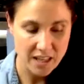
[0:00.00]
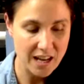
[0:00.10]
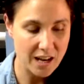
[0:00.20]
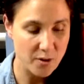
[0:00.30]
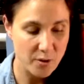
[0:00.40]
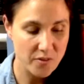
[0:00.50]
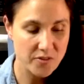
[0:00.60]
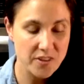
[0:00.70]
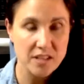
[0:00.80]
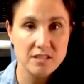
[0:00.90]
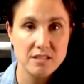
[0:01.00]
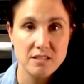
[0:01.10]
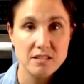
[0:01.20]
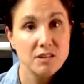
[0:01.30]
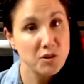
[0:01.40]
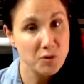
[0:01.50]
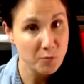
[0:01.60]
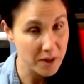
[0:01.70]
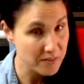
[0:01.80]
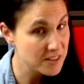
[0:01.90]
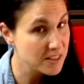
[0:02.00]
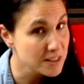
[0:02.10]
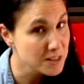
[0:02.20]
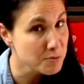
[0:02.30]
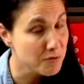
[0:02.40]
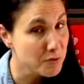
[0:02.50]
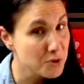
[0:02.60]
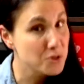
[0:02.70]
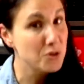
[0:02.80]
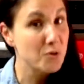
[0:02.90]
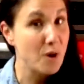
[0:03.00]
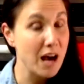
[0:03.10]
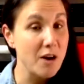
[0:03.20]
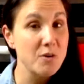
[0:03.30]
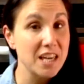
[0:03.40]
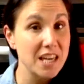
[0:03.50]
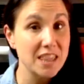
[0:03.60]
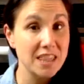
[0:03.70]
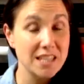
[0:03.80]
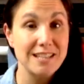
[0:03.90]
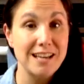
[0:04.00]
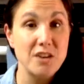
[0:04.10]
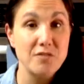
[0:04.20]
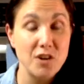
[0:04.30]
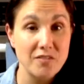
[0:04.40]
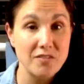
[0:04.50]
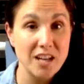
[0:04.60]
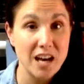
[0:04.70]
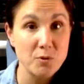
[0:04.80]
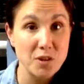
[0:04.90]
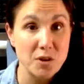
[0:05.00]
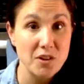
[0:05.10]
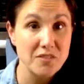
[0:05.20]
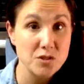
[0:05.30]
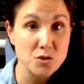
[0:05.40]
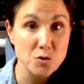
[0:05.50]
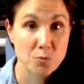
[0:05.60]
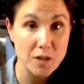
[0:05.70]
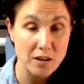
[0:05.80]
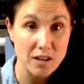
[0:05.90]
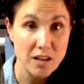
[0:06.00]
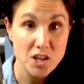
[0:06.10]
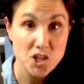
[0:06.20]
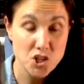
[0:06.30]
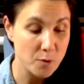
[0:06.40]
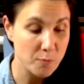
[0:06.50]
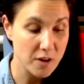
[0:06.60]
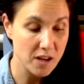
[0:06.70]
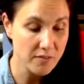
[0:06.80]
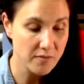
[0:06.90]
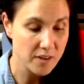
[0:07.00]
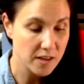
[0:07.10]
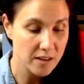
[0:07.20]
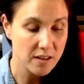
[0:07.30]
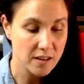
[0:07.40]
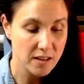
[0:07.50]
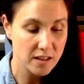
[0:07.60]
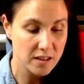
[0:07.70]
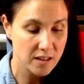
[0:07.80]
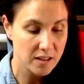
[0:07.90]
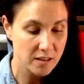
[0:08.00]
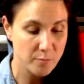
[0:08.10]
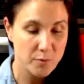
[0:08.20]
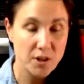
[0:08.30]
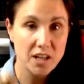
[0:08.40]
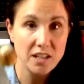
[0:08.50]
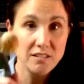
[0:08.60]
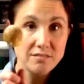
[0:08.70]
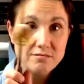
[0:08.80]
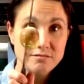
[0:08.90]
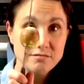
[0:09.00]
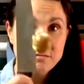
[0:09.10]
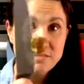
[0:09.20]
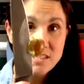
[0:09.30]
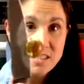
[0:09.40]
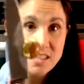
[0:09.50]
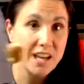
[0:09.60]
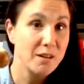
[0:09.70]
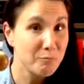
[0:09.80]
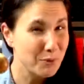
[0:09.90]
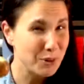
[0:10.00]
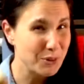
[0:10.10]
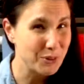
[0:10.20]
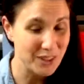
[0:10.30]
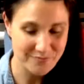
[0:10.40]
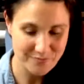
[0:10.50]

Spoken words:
Now, this, you may have seen this before too, how to get this out of your avocado without having to scoop it out. Sharp knife, put it in. See that? Pretty cool.